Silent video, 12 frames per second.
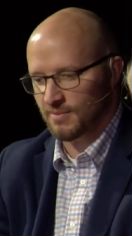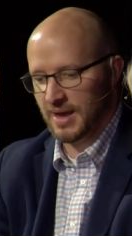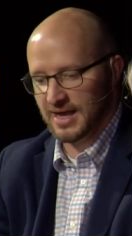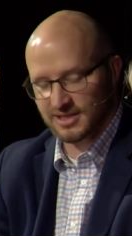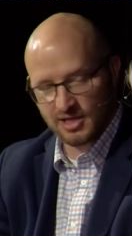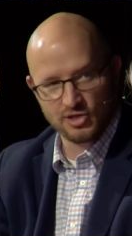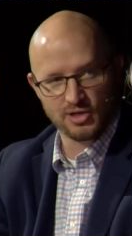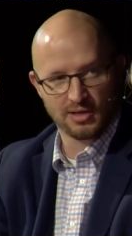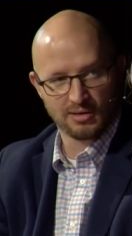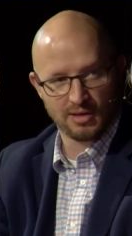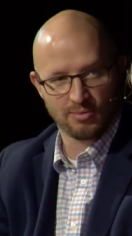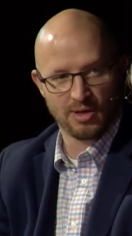pay attention
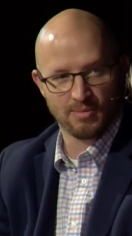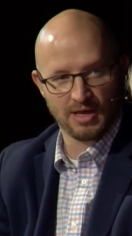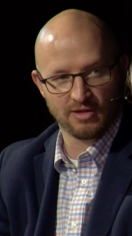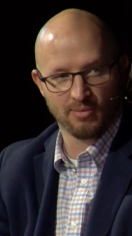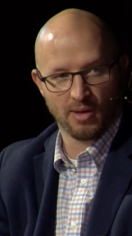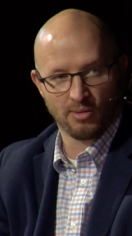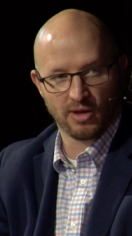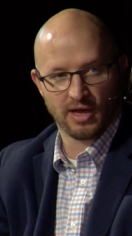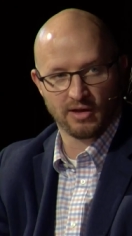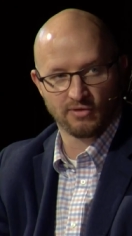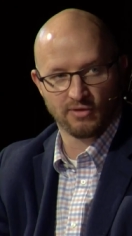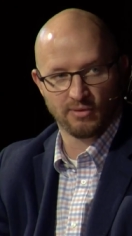and be amazed by what
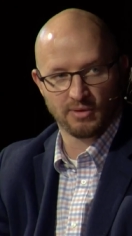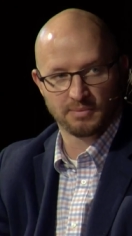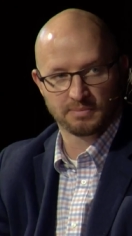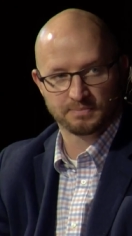God is doing.